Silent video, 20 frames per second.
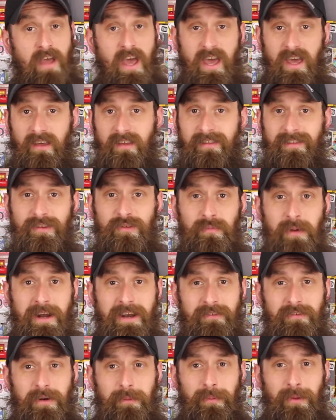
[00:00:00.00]
Hey, this
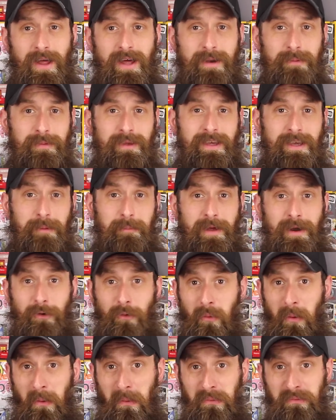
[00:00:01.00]
might even apply to being a
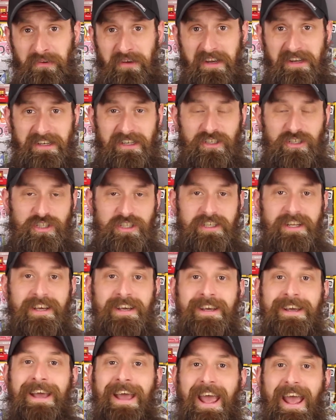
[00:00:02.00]
better old technician.
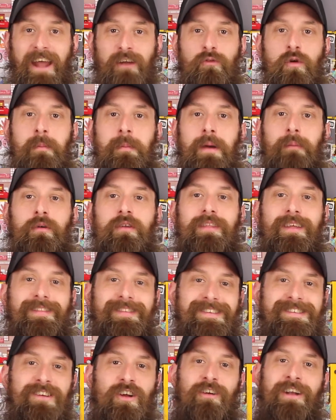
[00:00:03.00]
And remember that
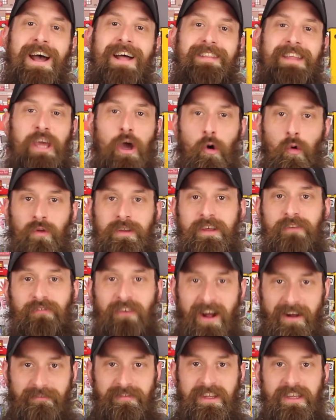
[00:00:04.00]
these are not the only
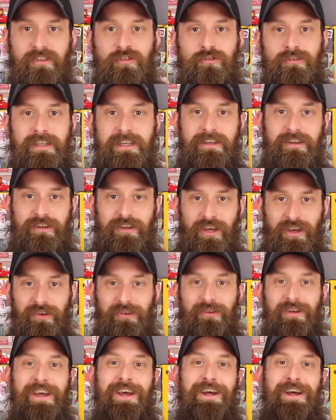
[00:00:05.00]
five things you need to do.